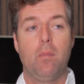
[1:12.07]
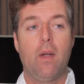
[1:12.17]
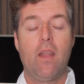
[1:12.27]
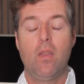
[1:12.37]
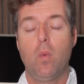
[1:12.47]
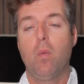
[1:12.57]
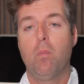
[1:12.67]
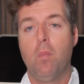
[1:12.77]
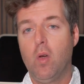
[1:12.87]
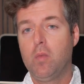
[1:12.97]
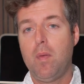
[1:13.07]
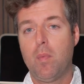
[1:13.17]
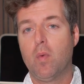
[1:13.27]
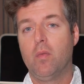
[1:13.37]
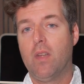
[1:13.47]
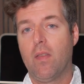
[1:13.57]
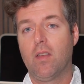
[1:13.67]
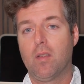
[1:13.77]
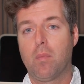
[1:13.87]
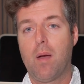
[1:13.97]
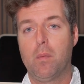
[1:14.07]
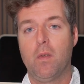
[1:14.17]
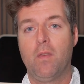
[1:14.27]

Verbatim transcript: But I think most people who've done this have probably